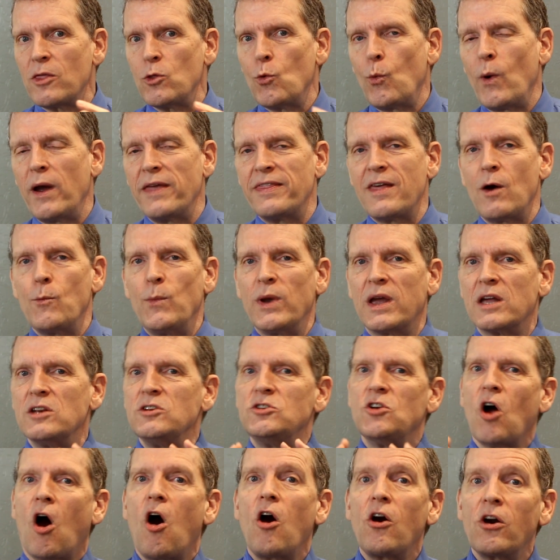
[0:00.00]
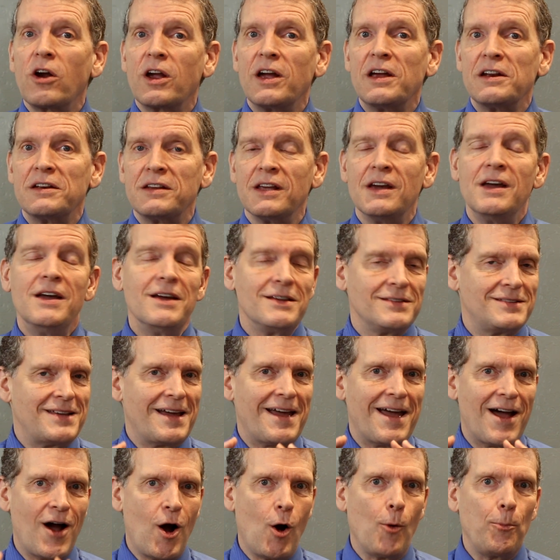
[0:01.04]
the way, that we can target to
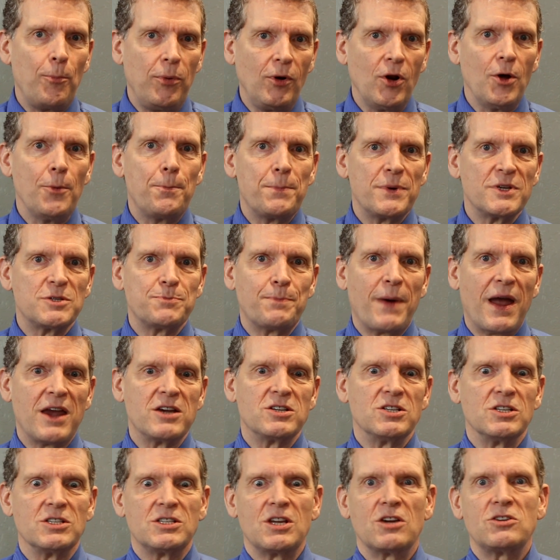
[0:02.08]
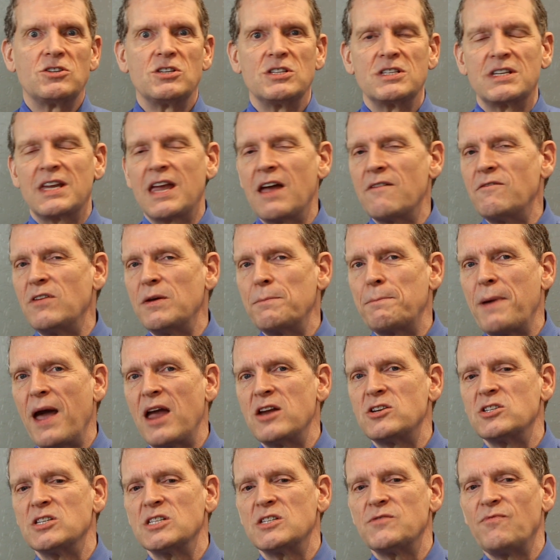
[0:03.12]
help lupus patients, such as giving
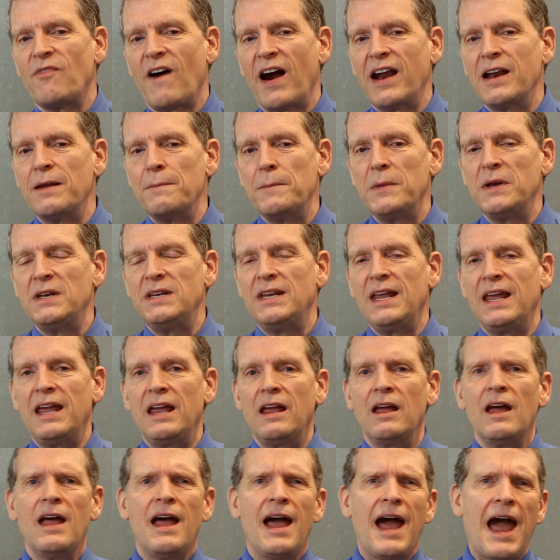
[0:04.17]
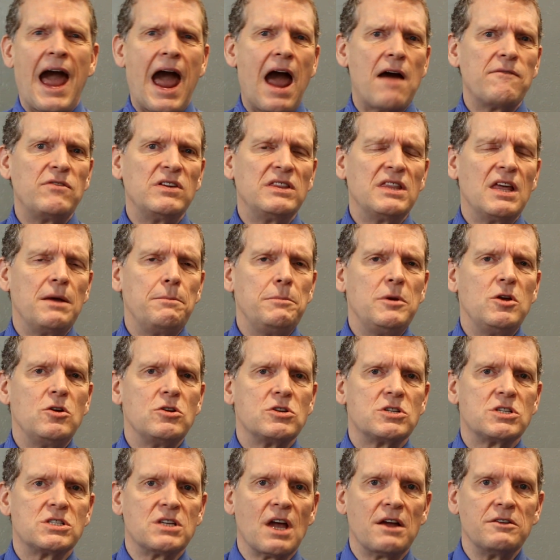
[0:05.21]
patients vitamin D, having them
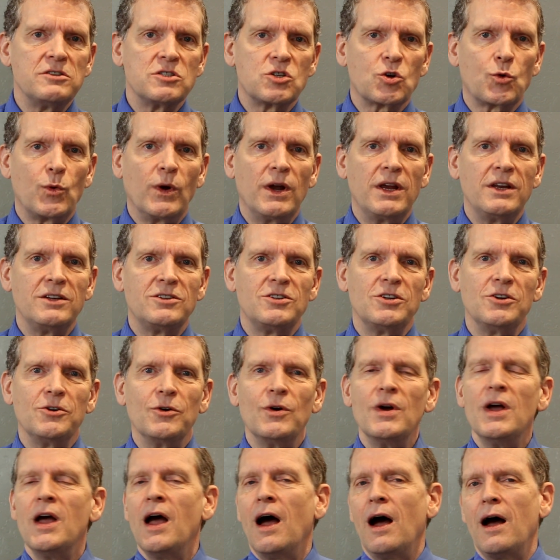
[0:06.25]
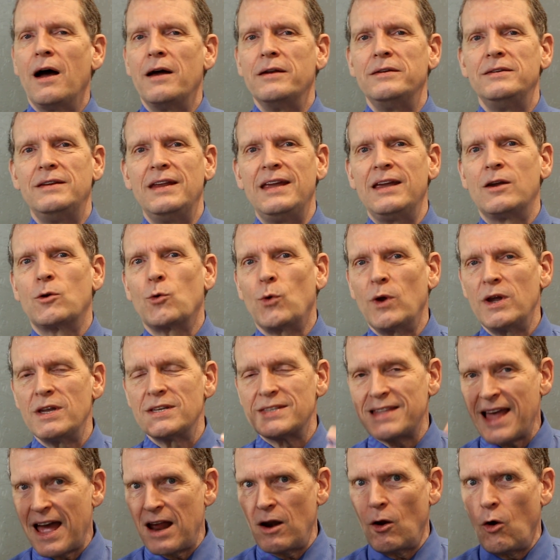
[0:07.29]
use sunscreen to decrease
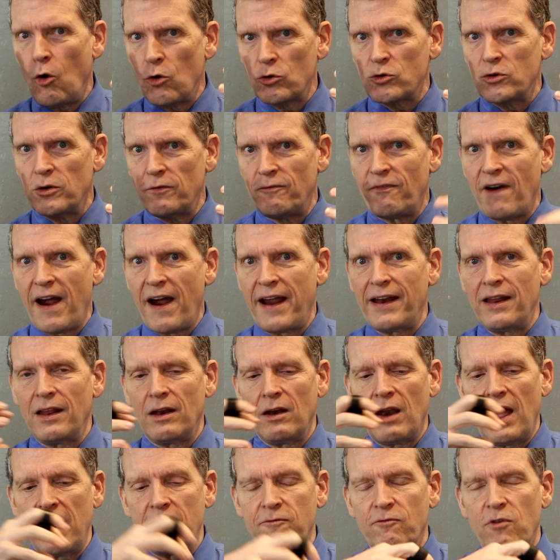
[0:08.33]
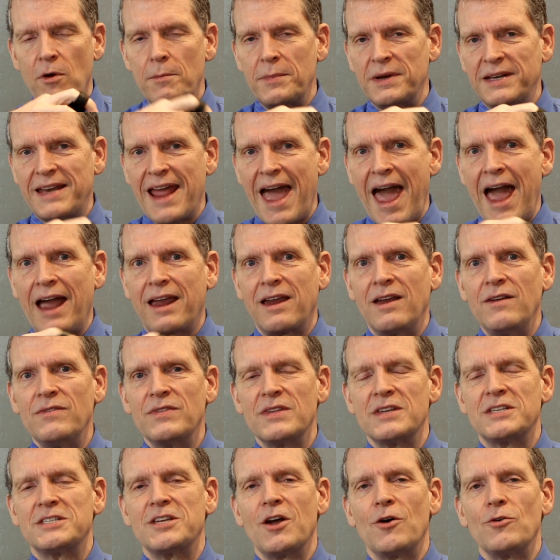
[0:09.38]
that ultraviolet light from attacking the
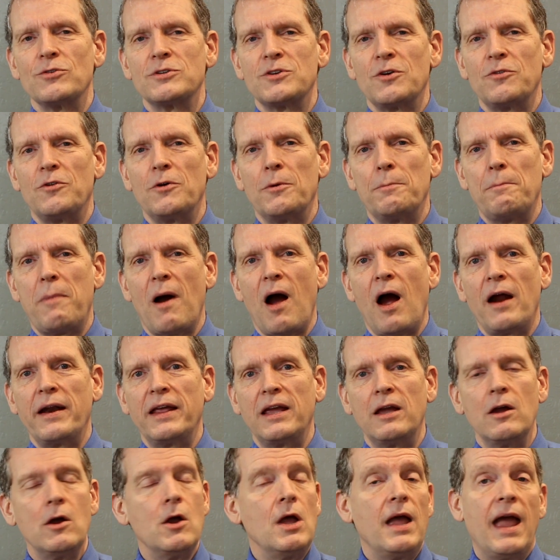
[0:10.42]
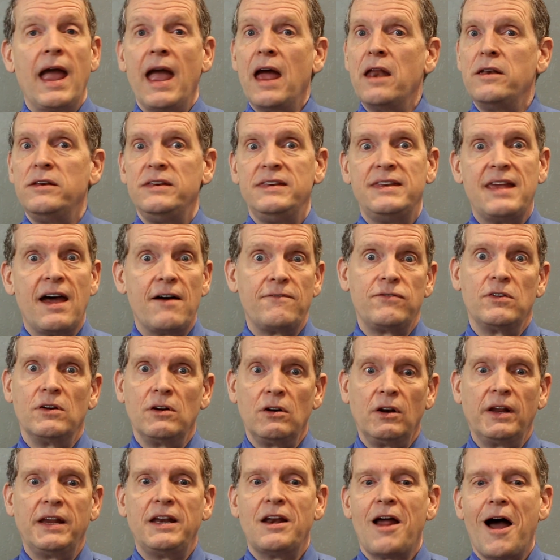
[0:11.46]
cells of their body, and
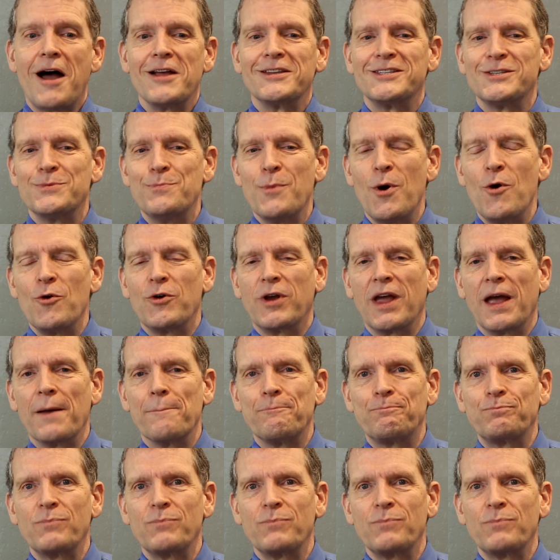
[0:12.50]
definitely not smoking.